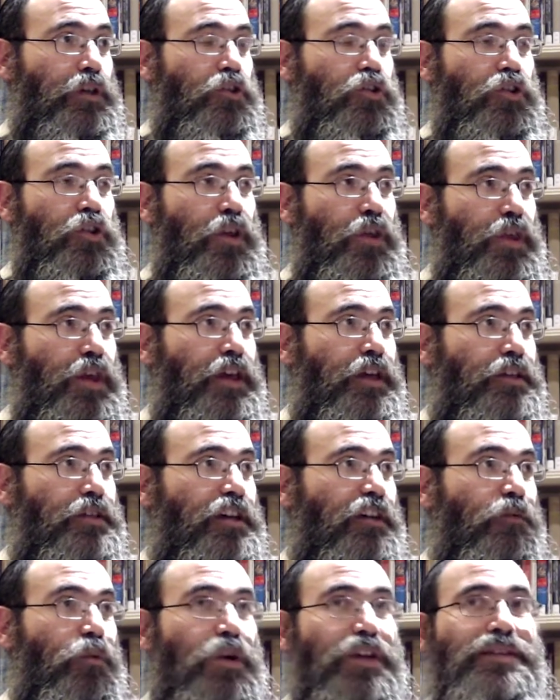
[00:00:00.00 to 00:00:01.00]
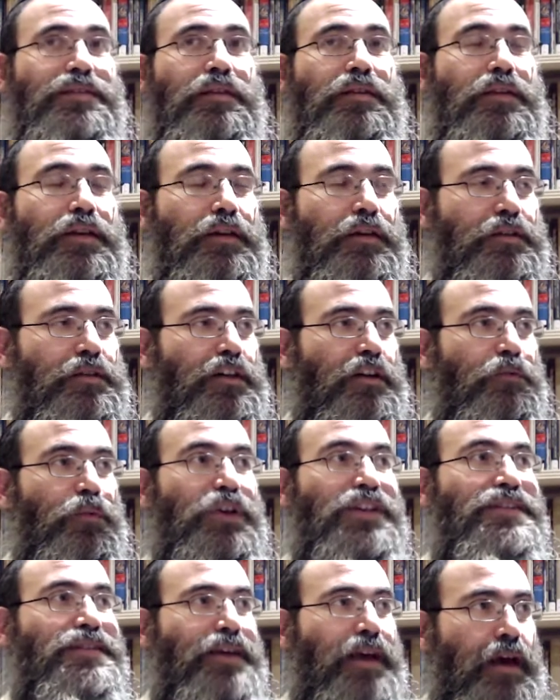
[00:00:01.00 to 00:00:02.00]
See, the thing itself, what is the thing itself?
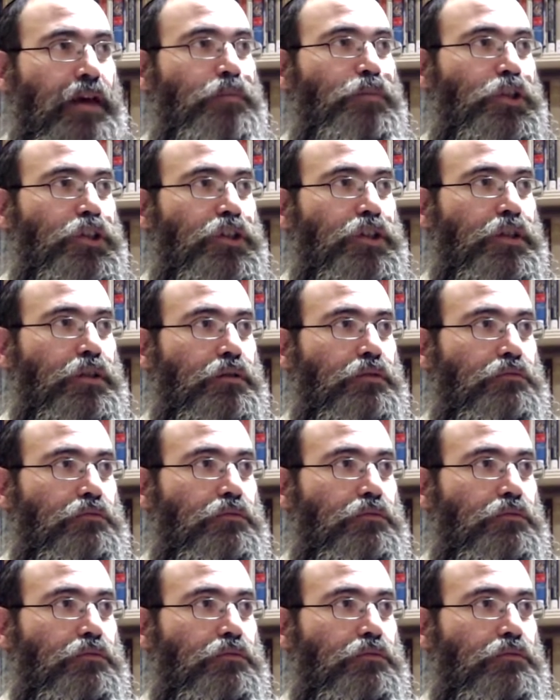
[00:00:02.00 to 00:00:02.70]
What is the Eibishter?